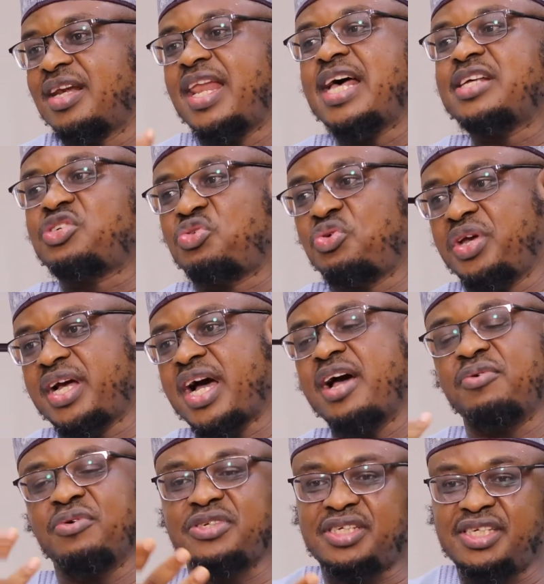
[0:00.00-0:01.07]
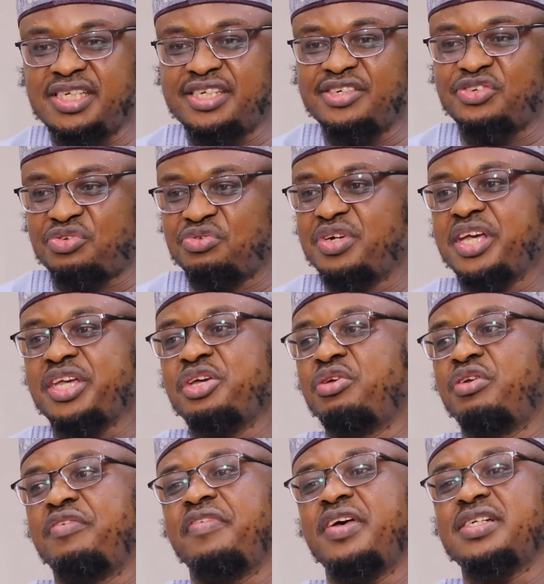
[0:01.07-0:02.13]
Last week, I was teaching students
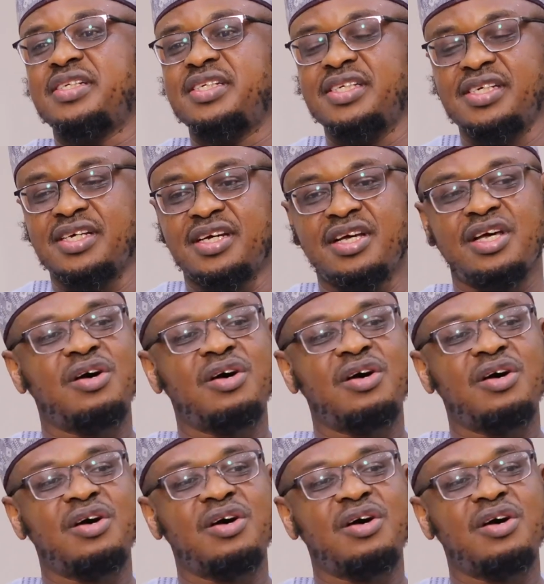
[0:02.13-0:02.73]
in university.